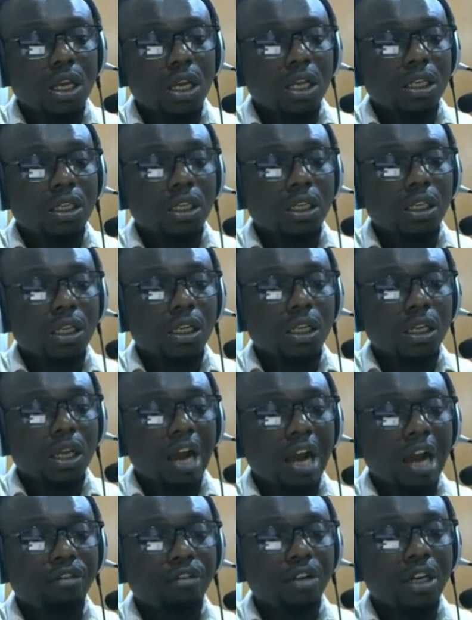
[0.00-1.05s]
the
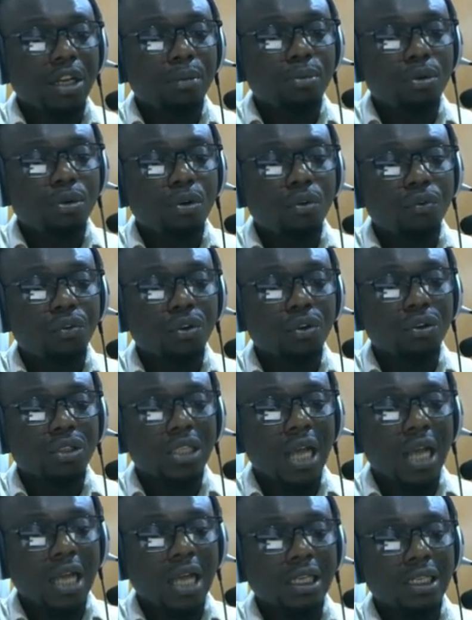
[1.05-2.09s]
available
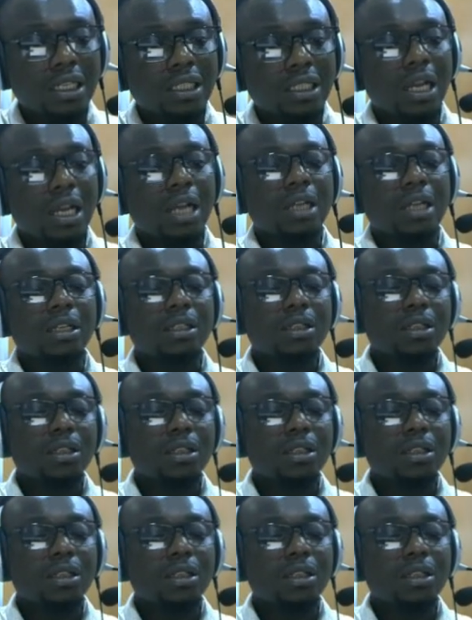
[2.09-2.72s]
filtered data,